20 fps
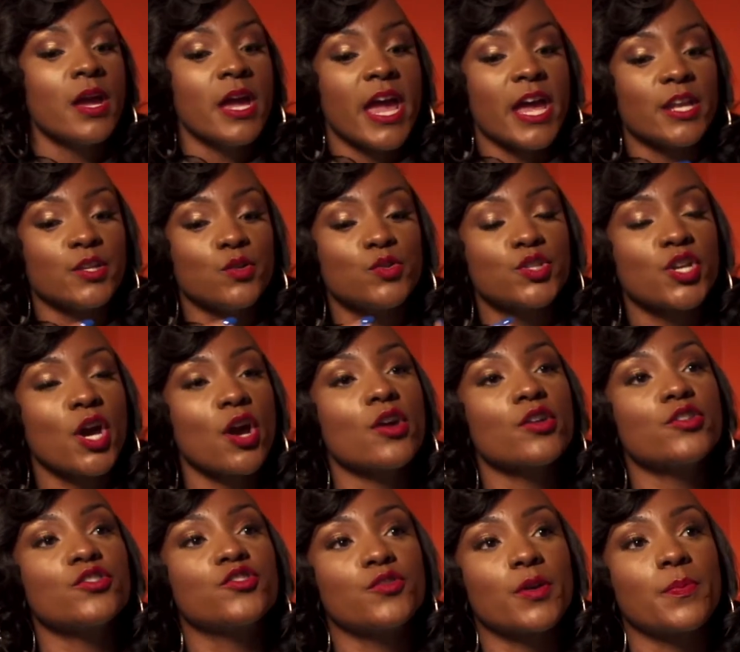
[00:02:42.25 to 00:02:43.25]
And you
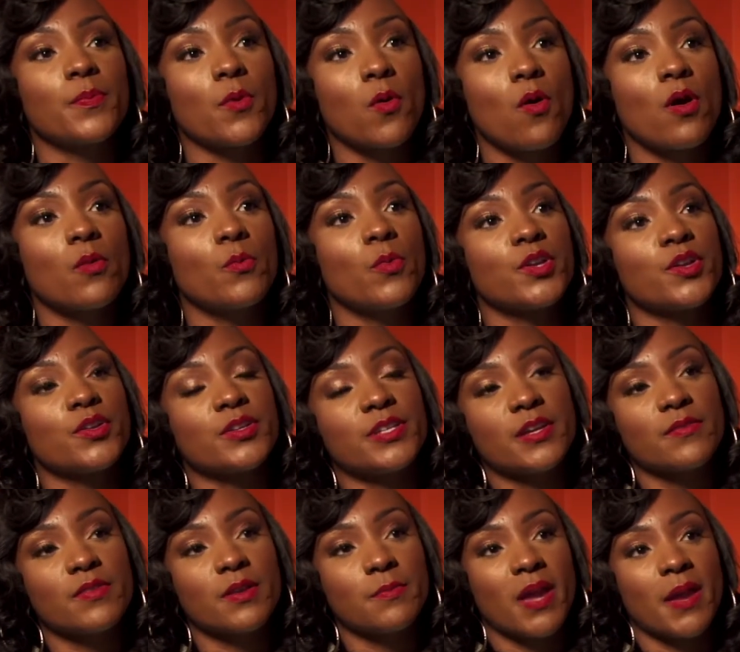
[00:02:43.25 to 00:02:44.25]
turn DRIP on when your
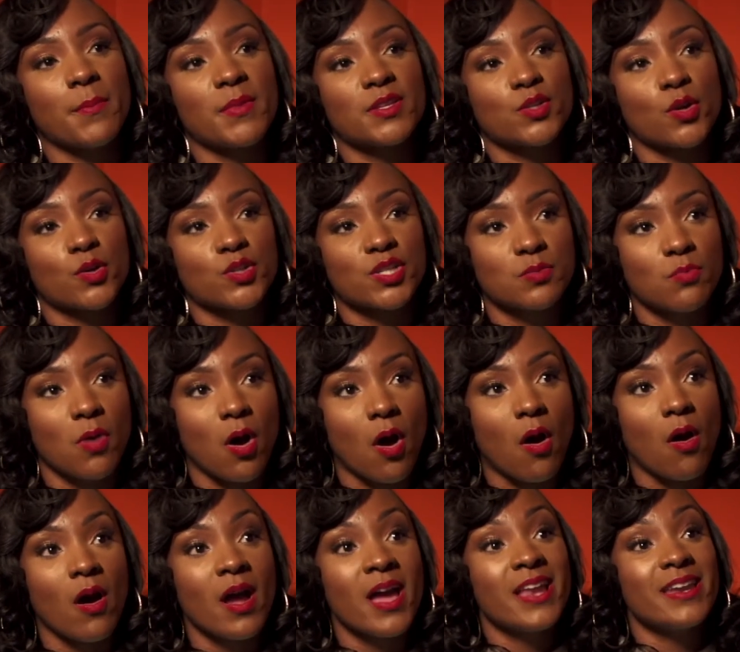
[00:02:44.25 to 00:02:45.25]
dividend payments are small.